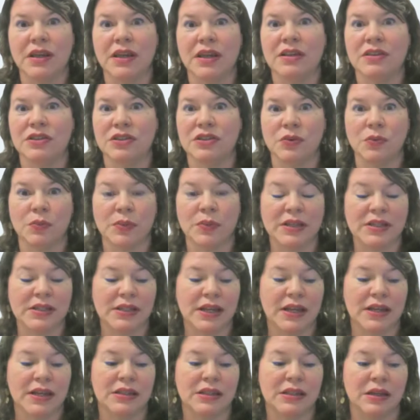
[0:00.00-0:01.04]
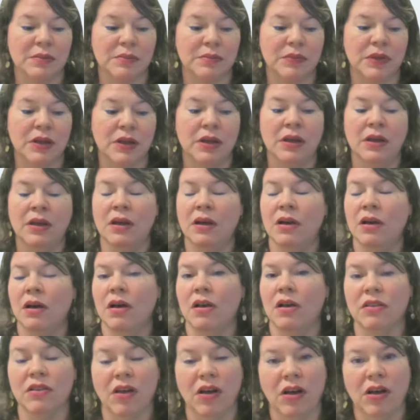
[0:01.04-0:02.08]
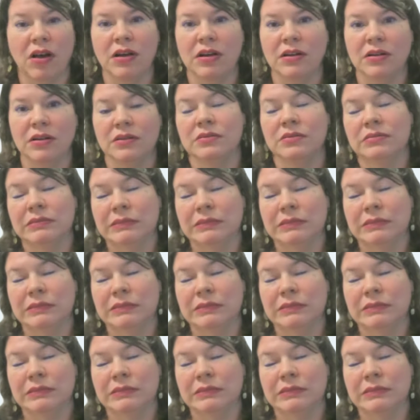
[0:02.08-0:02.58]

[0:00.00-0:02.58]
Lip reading: And so we send them along.